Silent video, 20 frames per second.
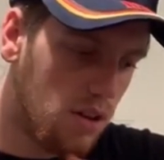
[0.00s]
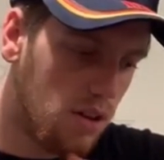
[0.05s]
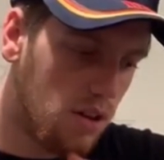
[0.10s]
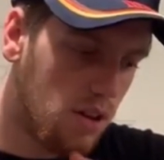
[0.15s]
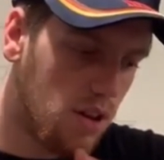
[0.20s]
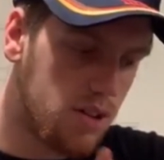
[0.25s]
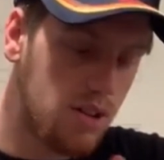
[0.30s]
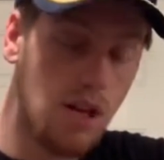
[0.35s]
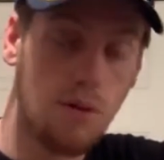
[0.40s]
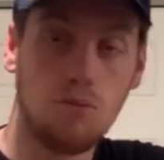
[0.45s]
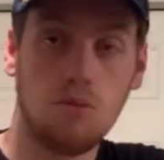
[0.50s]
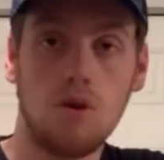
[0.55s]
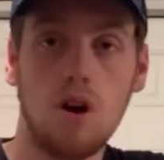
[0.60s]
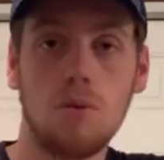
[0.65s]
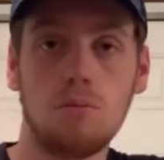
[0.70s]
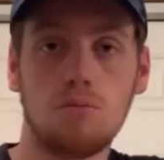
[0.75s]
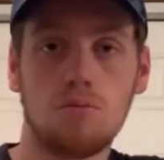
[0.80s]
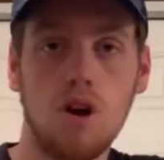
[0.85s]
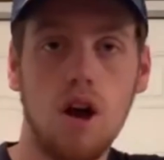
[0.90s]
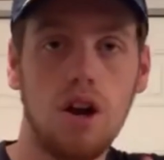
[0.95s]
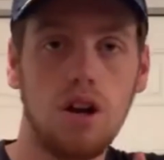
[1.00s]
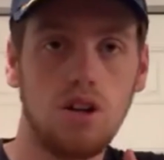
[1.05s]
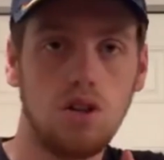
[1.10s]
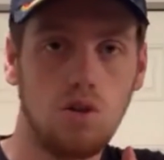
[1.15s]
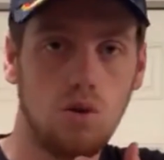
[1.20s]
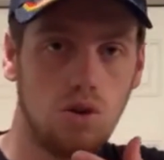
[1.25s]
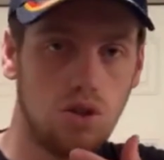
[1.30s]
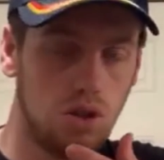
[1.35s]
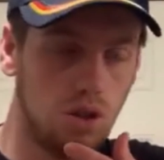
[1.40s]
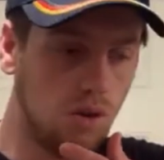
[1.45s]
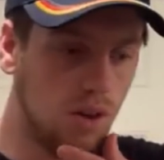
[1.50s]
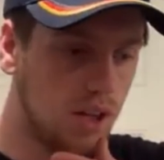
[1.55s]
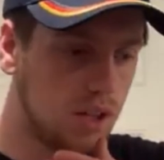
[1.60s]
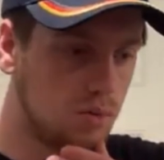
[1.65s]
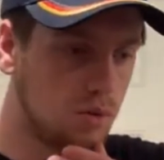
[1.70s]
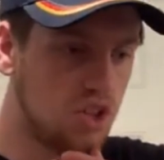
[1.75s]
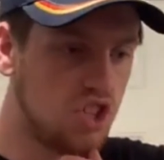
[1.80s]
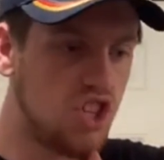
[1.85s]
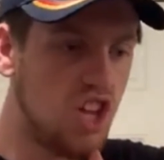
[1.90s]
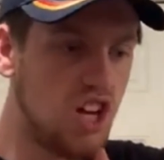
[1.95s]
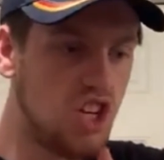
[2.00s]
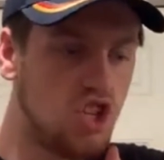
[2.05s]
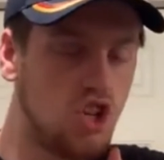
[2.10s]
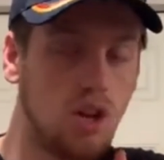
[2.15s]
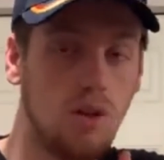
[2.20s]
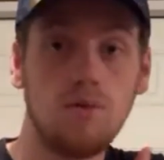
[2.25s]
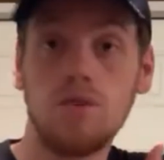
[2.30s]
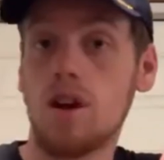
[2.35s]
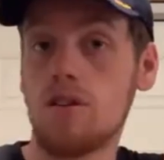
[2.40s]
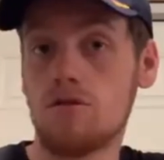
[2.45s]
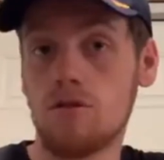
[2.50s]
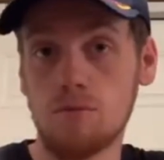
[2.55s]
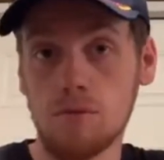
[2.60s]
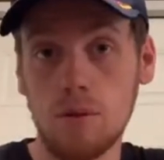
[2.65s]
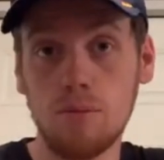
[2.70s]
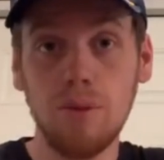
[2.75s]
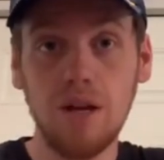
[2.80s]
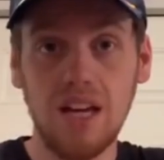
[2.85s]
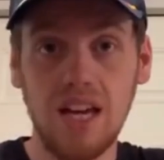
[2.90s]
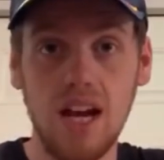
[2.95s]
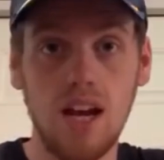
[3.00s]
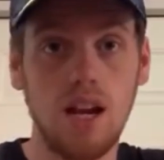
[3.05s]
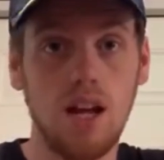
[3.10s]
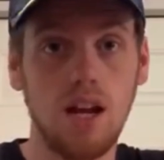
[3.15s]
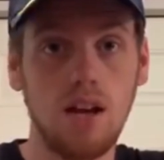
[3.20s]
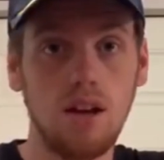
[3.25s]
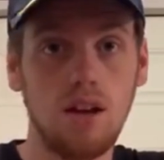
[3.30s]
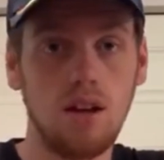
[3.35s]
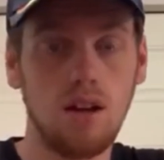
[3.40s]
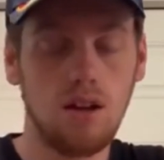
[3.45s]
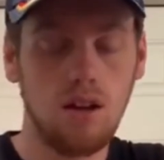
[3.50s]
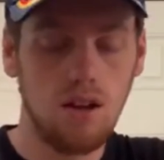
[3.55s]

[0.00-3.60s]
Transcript: they brought in George Lucas, which they should have done from the beginning,